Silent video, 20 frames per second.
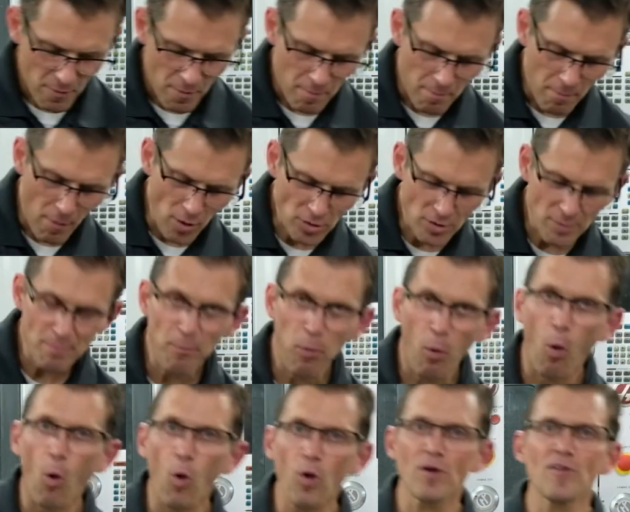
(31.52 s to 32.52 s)
The most
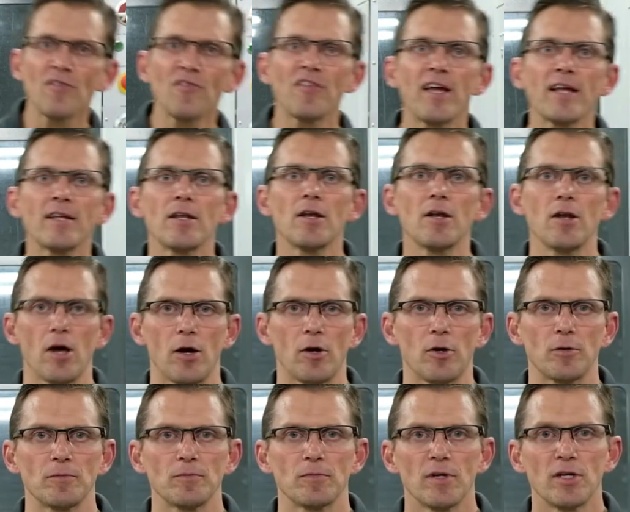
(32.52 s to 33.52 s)
important thing to
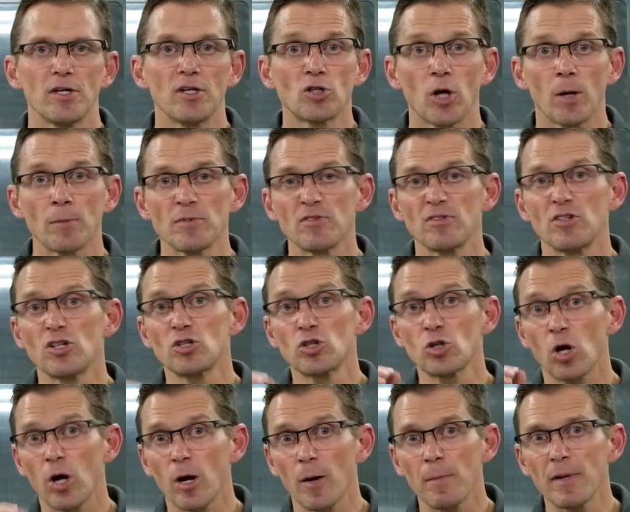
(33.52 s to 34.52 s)
know in terms of
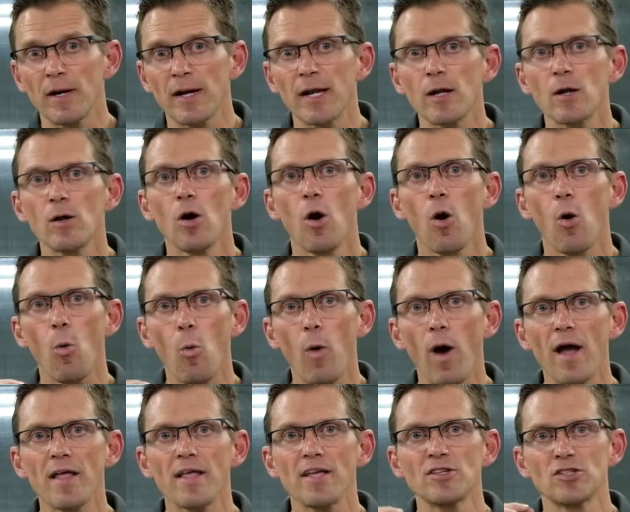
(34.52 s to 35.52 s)
determining
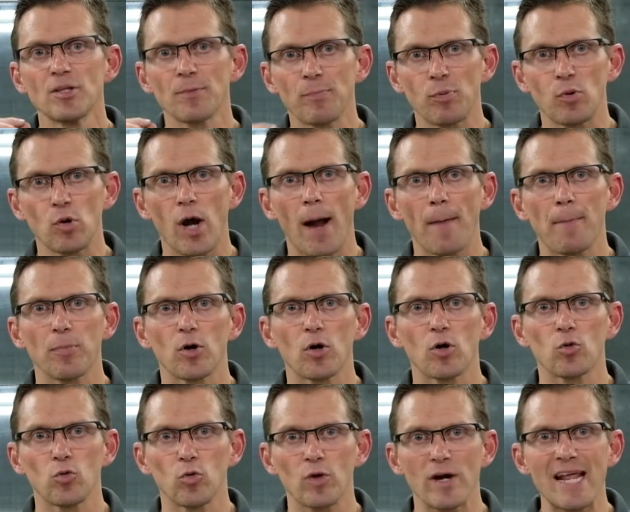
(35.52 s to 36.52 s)
what is the proper
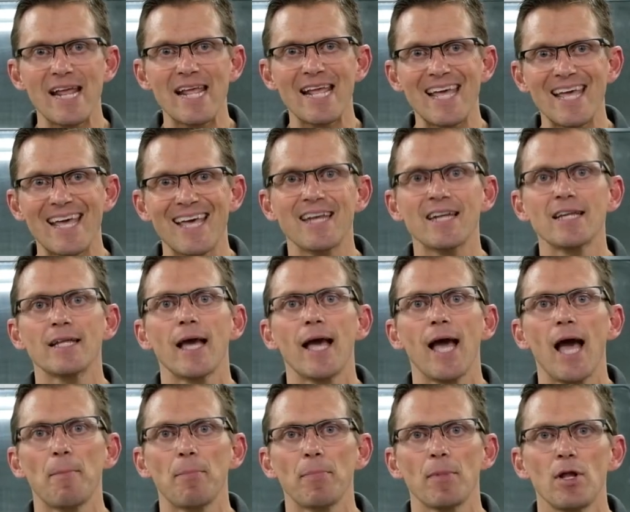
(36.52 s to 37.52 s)
ring end
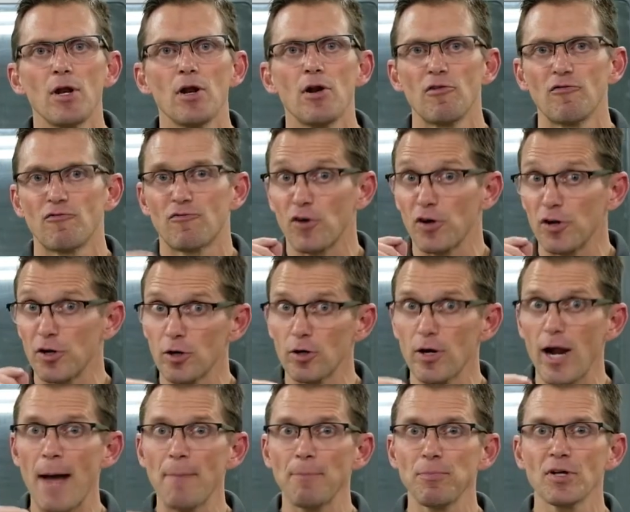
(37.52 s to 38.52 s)
gap for your
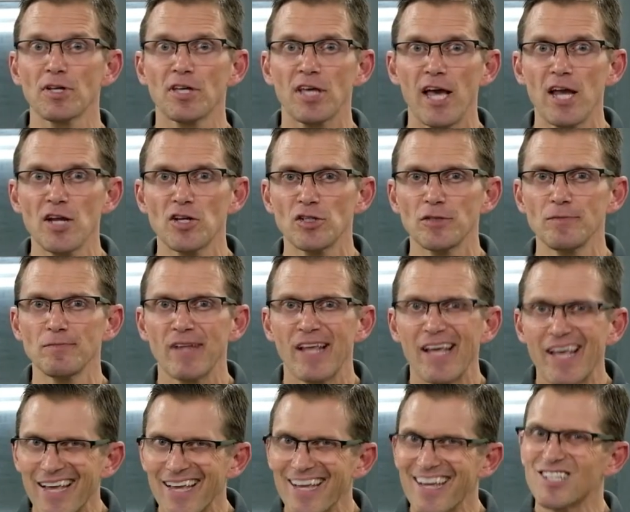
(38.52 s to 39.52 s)
application
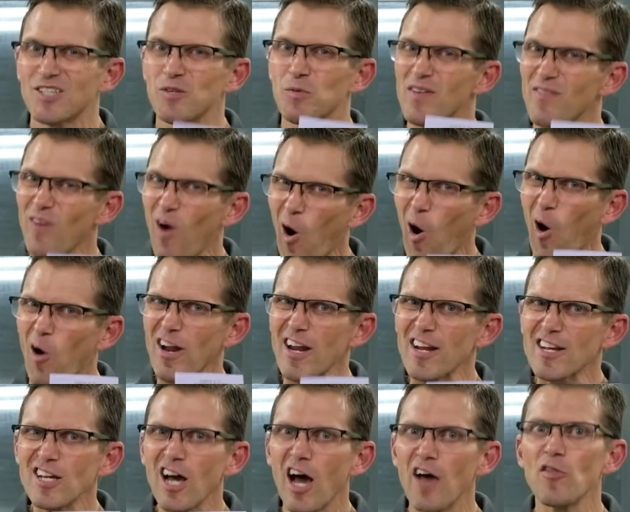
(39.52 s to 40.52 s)
is that we've already
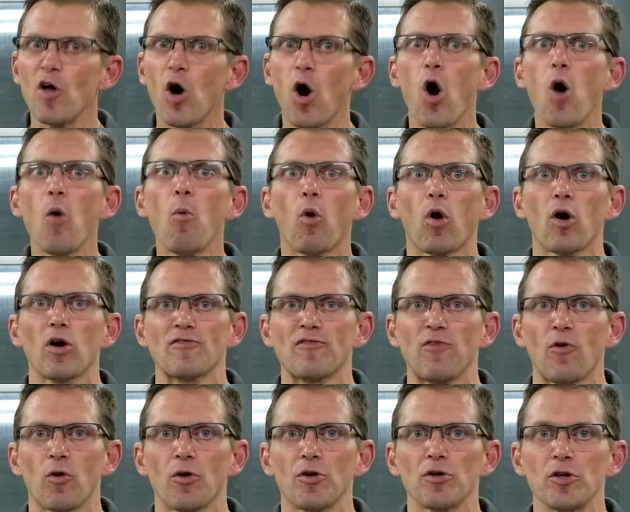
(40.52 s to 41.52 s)
done the homework
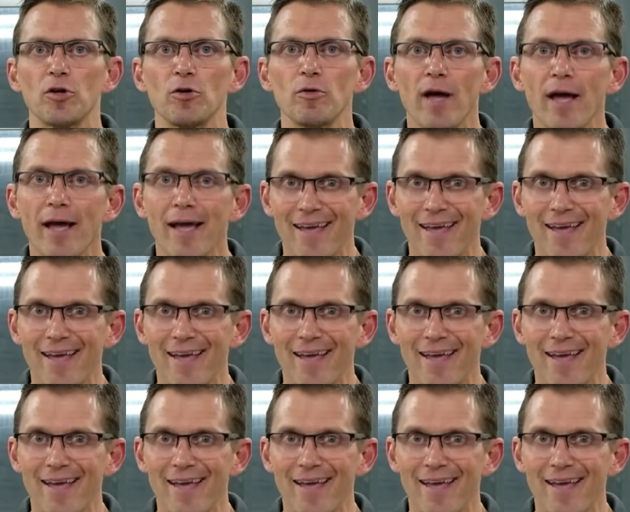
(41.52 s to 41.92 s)
for you.